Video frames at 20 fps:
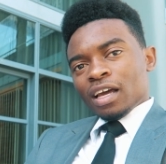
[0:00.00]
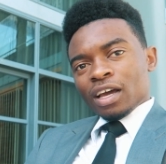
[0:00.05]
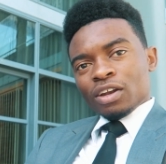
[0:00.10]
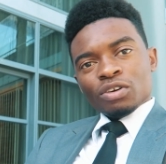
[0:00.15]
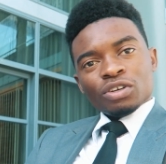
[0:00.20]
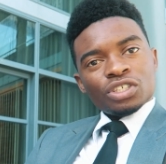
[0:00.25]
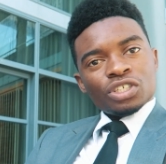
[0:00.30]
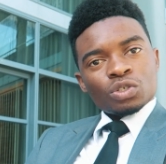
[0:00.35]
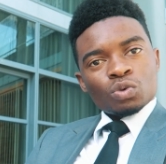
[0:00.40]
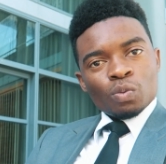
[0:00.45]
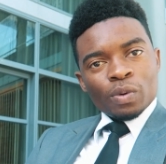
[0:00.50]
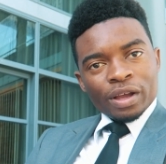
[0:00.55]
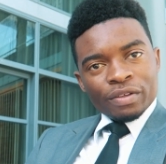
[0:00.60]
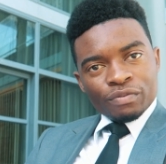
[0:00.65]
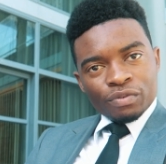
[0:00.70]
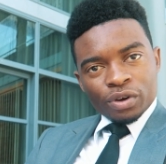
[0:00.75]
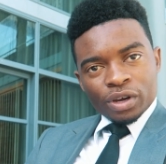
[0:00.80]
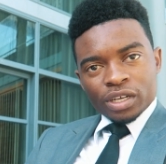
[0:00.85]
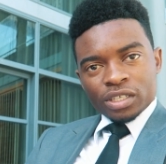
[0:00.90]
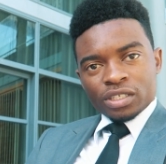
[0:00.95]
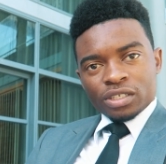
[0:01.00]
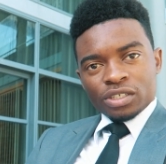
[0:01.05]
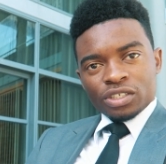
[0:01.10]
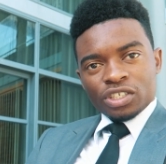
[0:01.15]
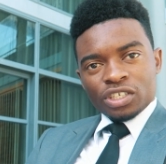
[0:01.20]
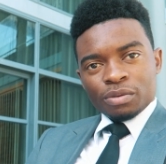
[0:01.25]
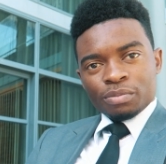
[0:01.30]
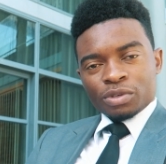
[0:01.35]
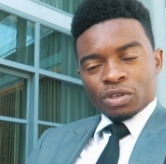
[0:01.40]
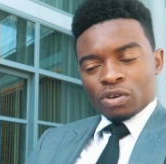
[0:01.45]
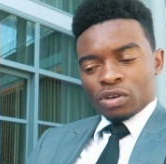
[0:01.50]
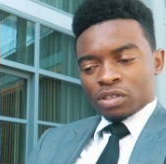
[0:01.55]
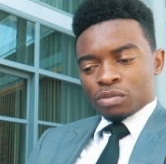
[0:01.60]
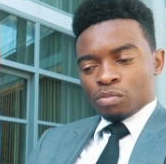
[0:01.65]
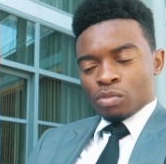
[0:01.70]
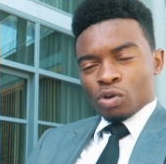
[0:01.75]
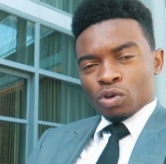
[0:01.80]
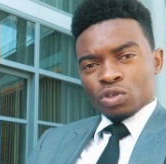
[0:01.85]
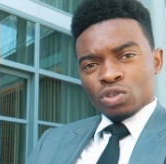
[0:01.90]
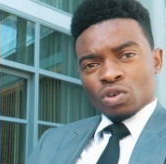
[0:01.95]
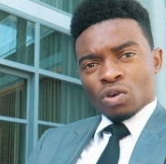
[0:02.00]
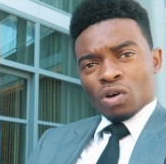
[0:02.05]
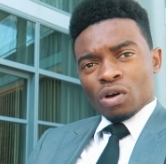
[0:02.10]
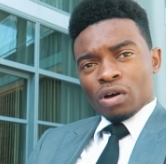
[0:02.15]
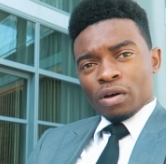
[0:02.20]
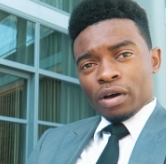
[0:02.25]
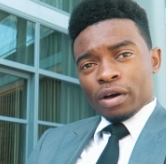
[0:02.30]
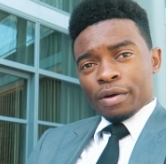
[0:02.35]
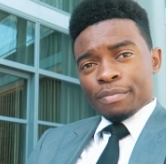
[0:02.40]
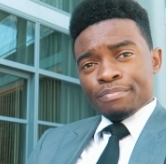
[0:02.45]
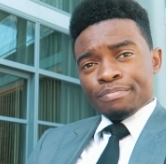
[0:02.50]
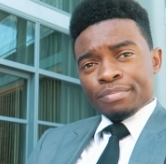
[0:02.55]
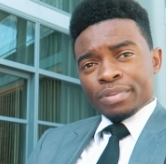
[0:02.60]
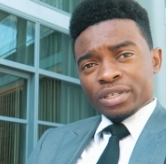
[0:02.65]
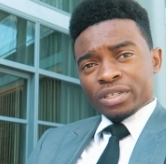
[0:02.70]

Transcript: and not just wait for internships because most um,